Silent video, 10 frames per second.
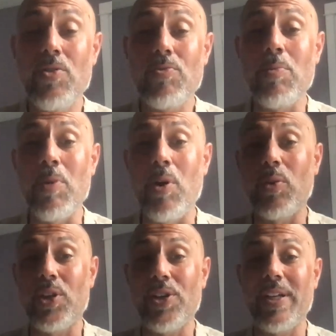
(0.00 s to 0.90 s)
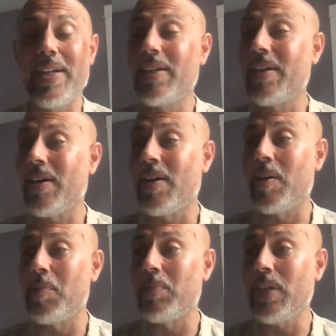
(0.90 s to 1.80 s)
remote learning
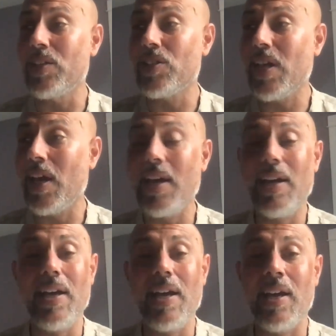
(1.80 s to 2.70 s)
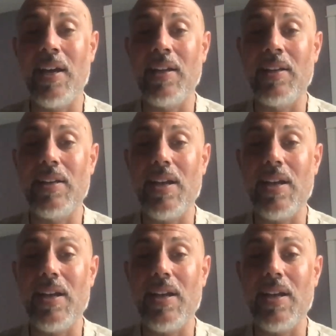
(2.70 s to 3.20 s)
each day. And